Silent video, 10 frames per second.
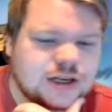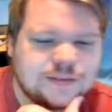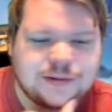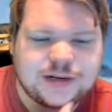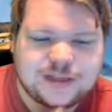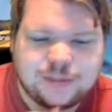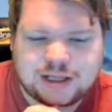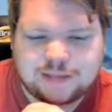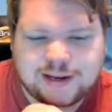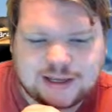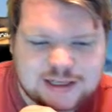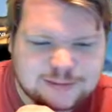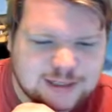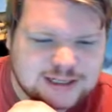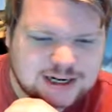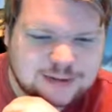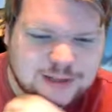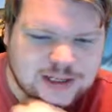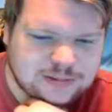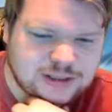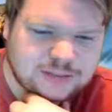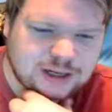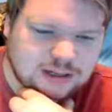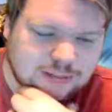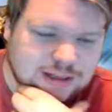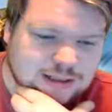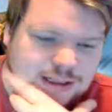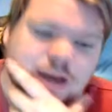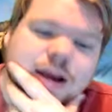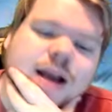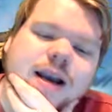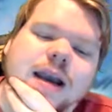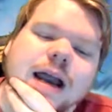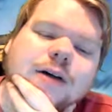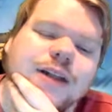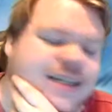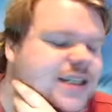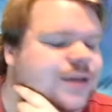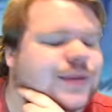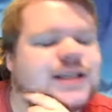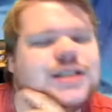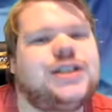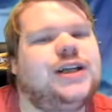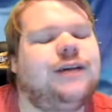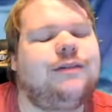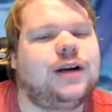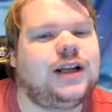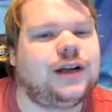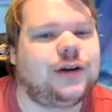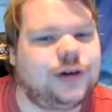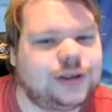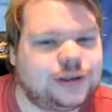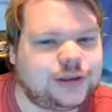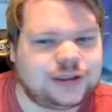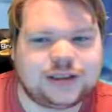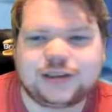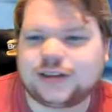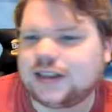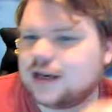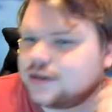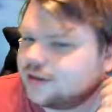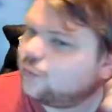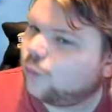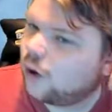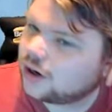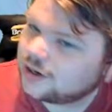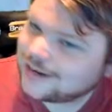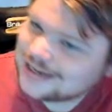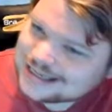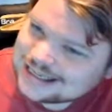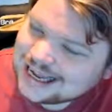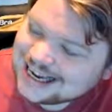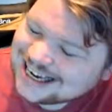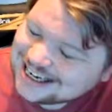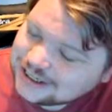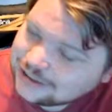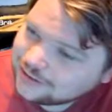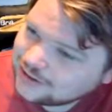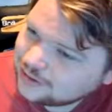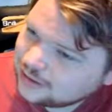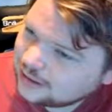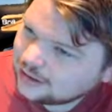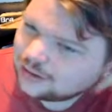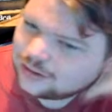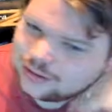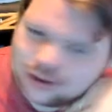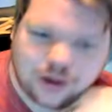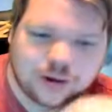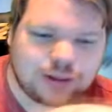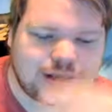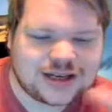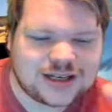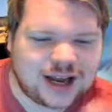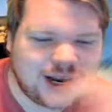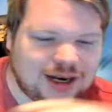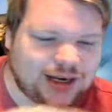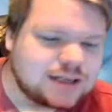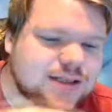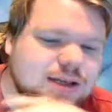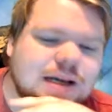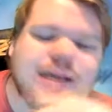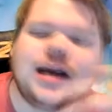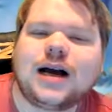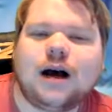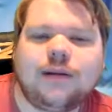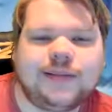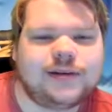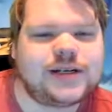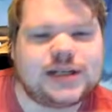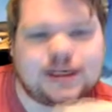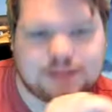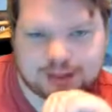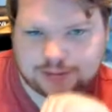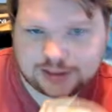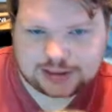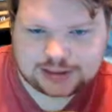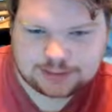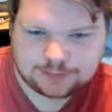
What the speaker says: can be whispered the command list by typing exclamation mark commands. Now, this is something that's generally good because it just tells them what commands they can use and not the entire list. However, there is a downside about this.